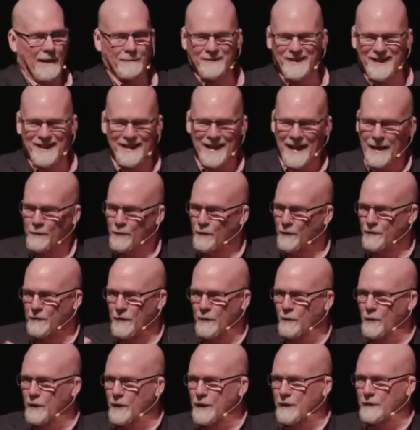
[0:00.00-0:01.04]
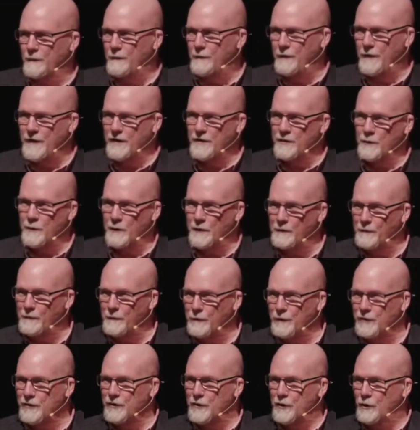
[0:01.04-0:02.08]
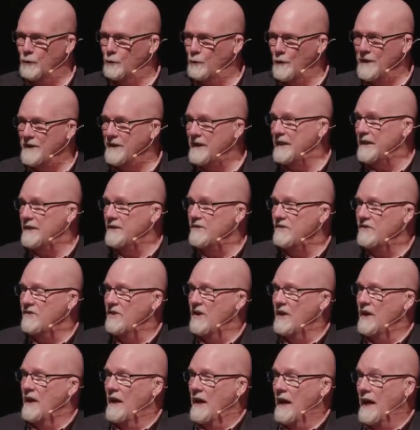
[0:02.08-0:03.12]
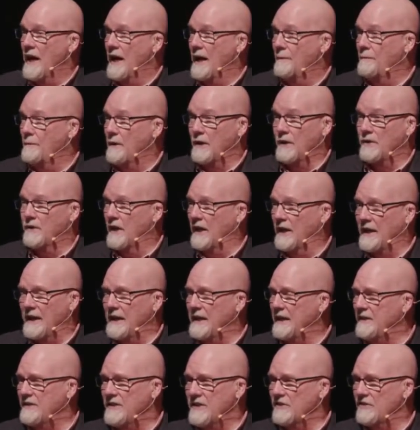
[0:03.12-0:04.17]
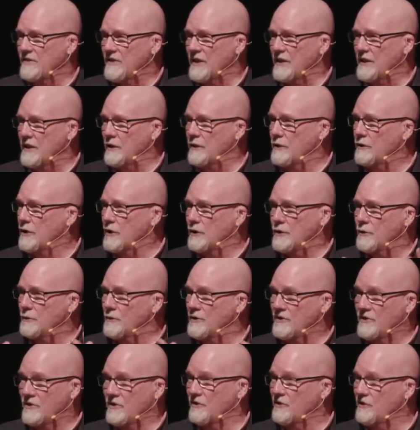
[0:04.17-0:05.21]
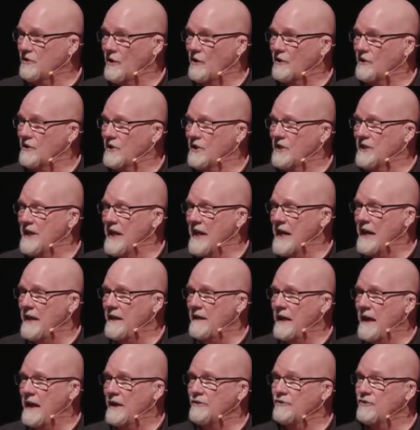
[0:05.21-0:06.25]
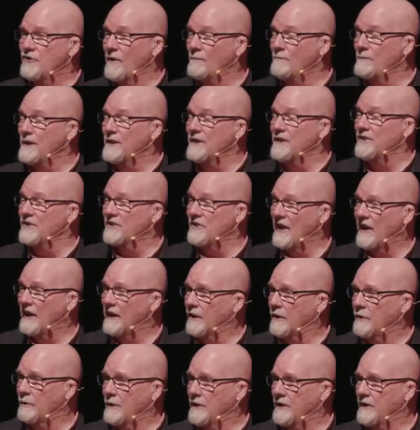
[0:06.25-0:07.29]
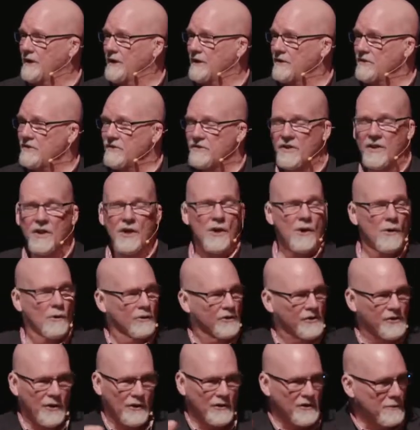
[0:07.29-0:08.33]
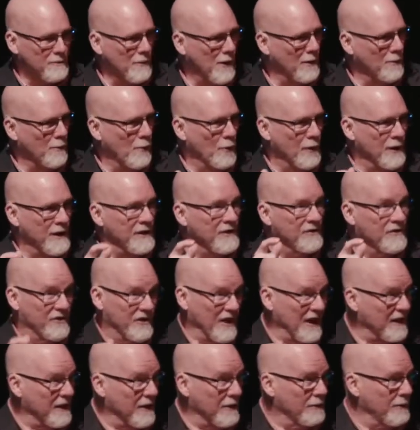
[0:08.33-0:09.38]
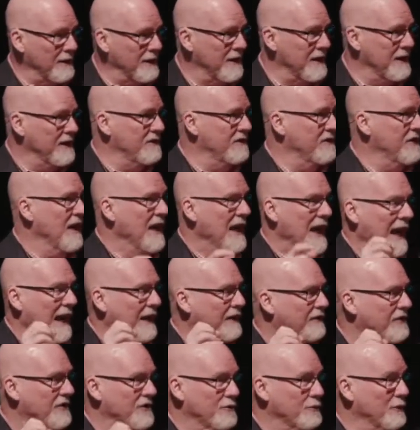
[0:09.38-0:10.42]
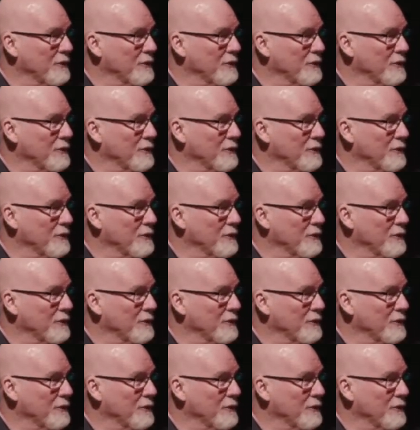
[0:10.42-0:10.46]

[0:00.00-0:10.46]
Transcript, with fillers: Today we're going to finish with 1 Corinthians. The easiest thing that you can do is just start today and jump into 2 Corinthians, or start tomorrow morning, 2 Corinthians, and just